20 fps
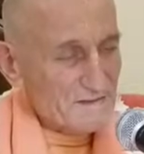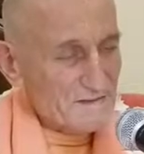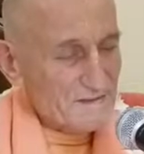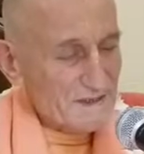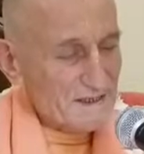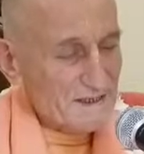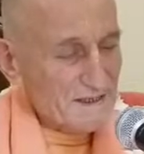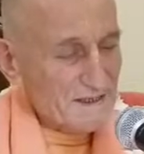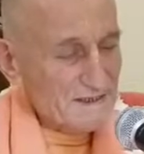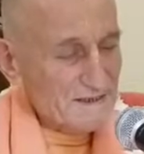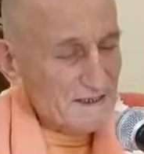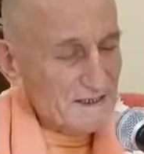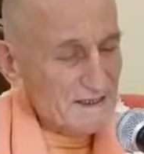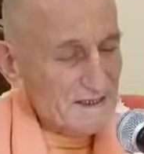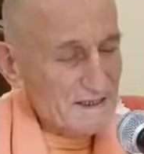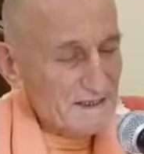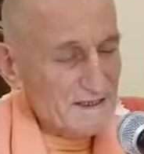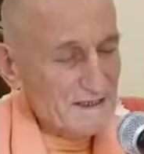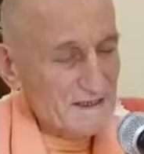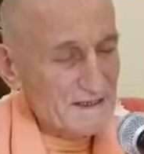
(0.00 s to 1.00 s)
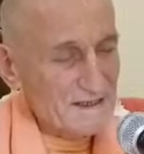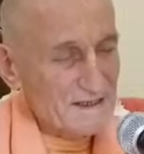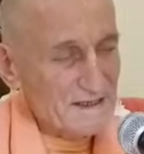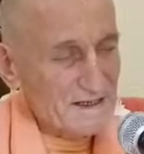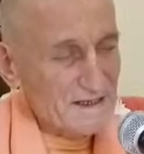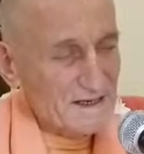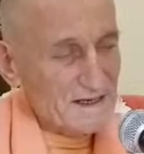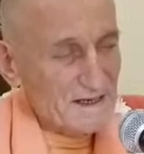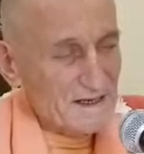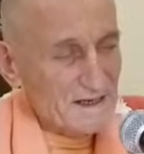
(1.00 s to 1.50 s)
what did he say?
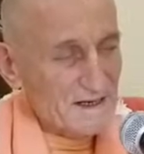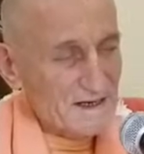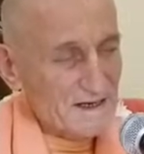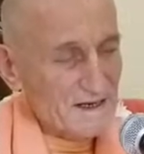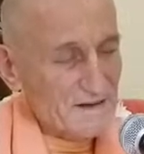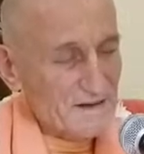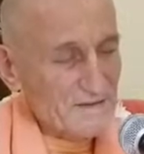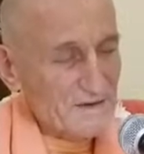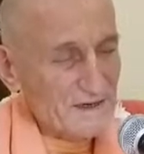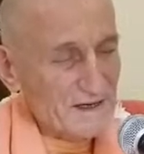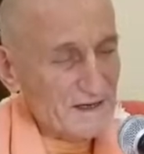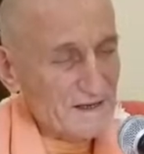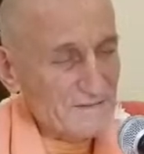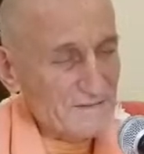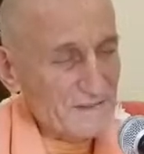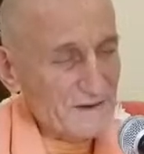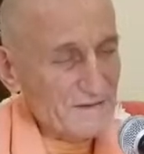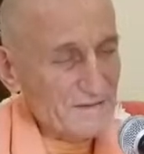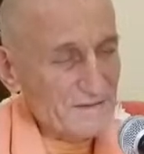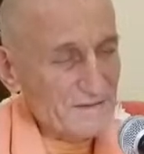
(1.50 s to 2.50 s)
I will come,